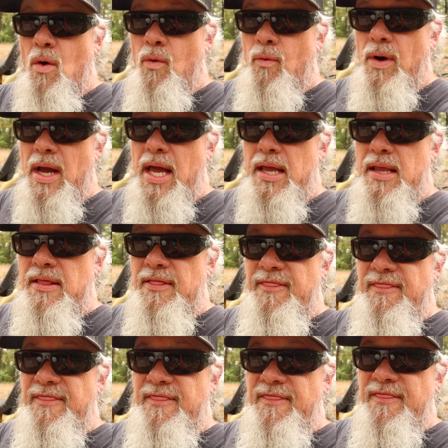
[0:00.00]
Right
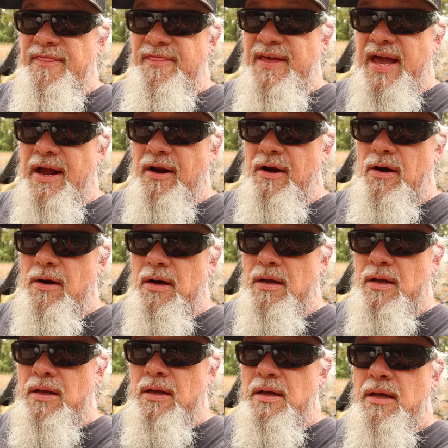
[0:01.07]
there.
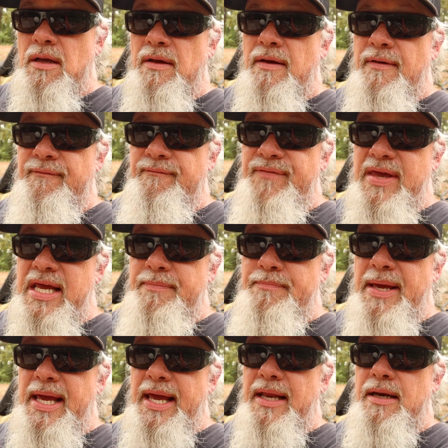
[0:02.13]
Feed
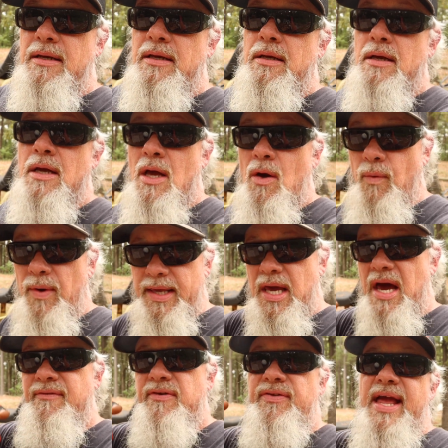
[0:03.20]
bin. We
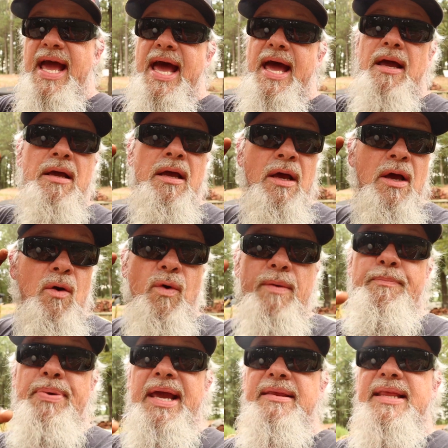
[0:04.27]
covered that. We
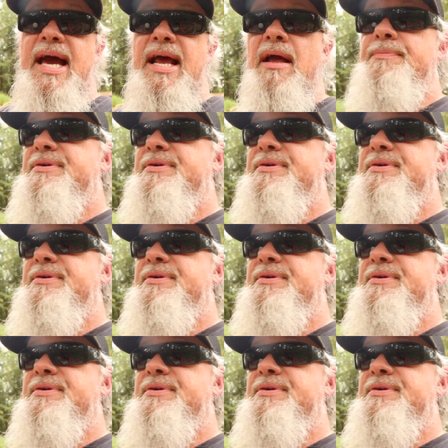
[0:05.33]
picked that up